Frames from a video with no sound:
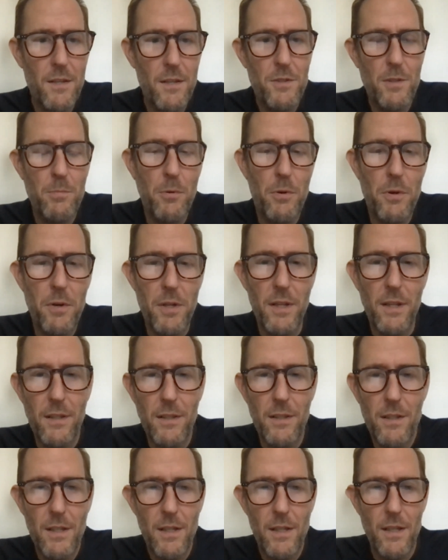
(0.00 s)

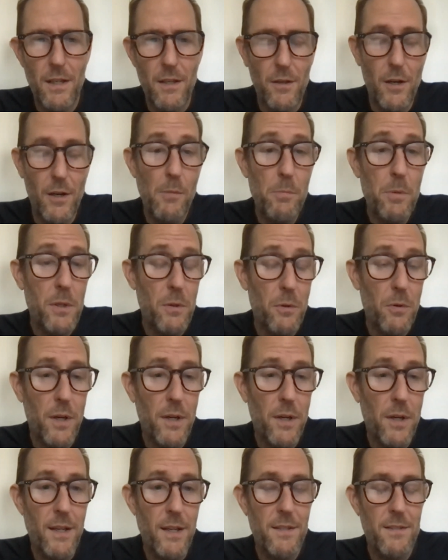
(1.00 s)
supporting uh, or helping to
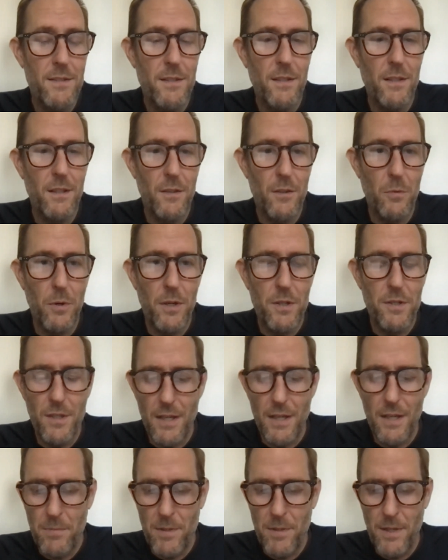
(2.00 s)
organize the, the
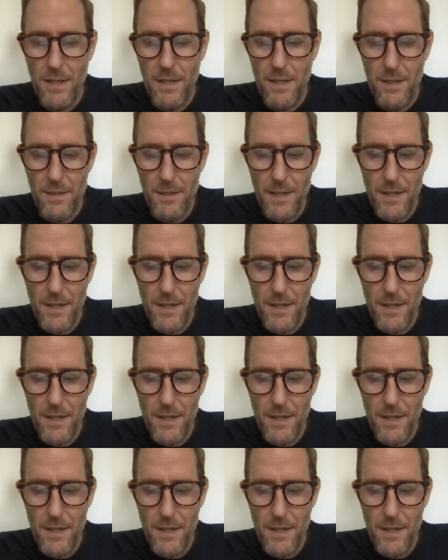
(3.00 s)
workshop uh,